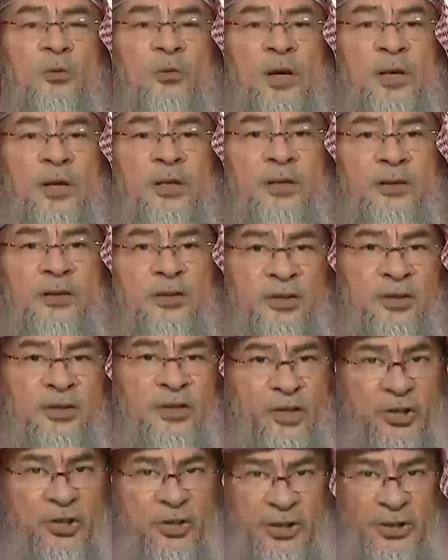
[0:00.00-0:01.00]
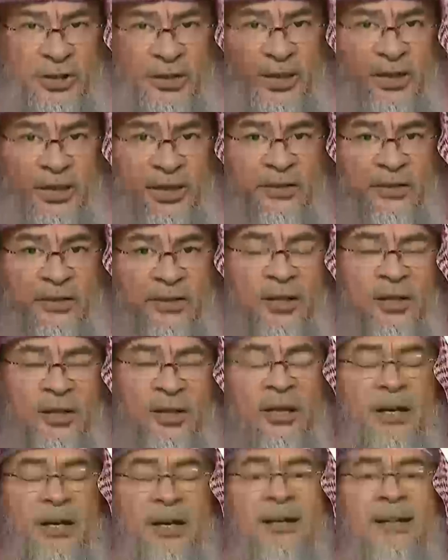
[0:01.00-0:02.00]
where the traditional is
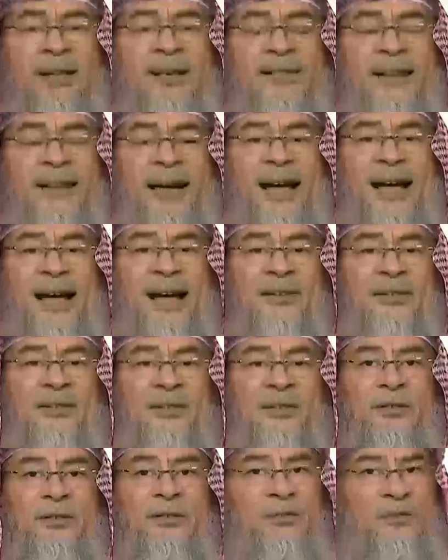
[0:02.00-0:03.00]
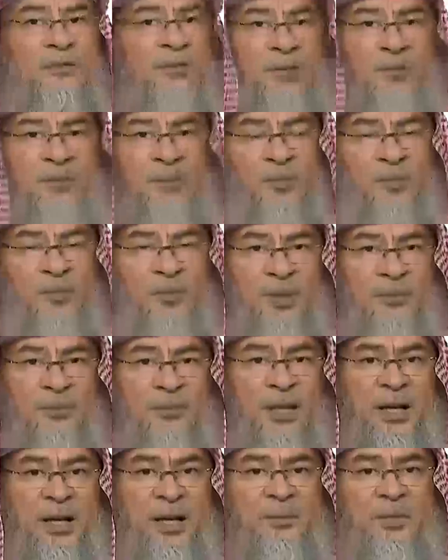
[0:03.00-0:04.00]
a red hat, or some,
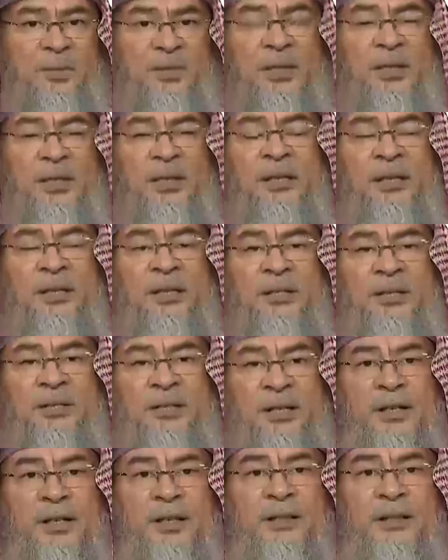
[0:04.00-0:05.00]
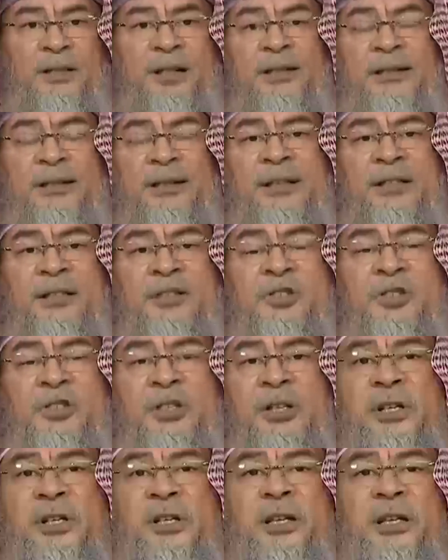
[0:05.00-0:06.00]
sometimes it's uh, done in
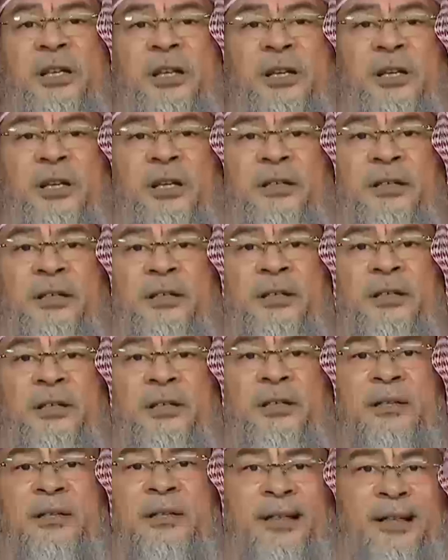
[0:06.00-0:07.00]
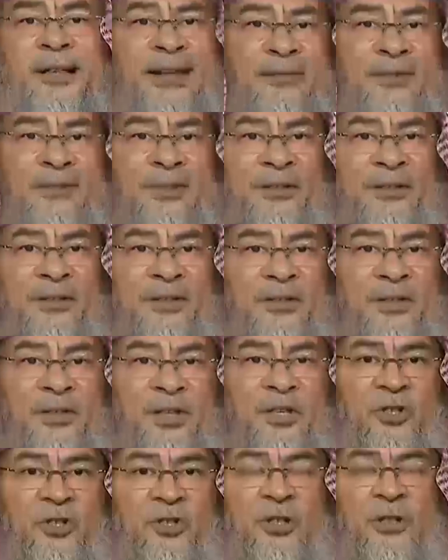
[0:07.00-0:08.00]
Syria in the Levant
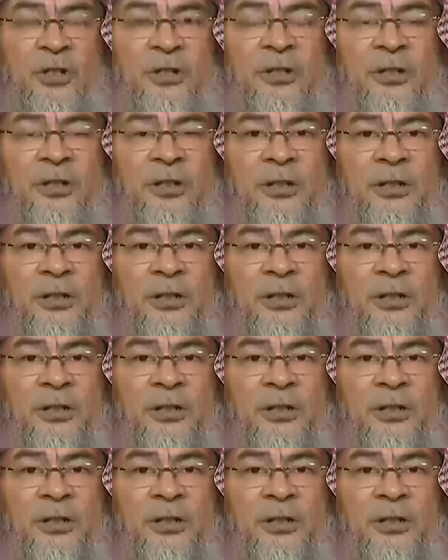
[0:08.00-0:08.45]
region,